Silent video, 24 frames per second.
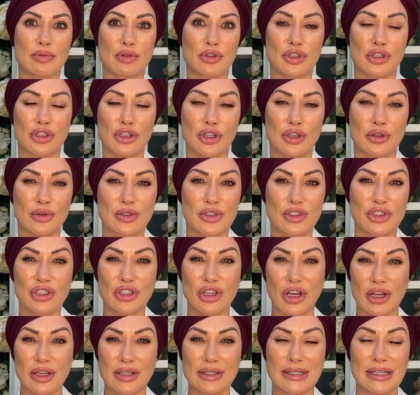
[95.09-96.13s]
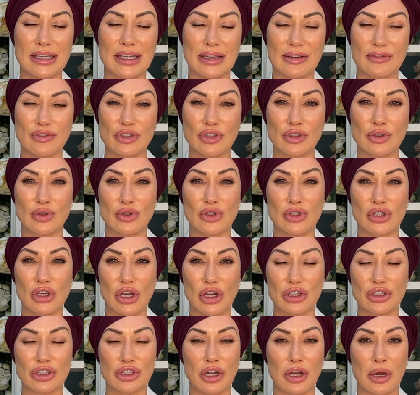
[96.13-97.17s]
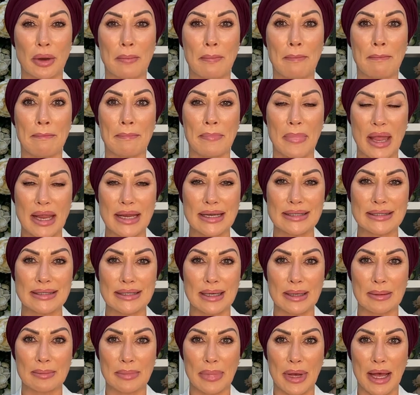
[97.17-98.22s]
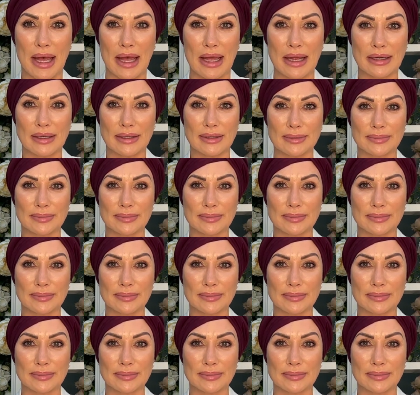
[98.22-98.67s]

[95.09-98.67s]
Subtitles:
produced just gives you such an amazing bag.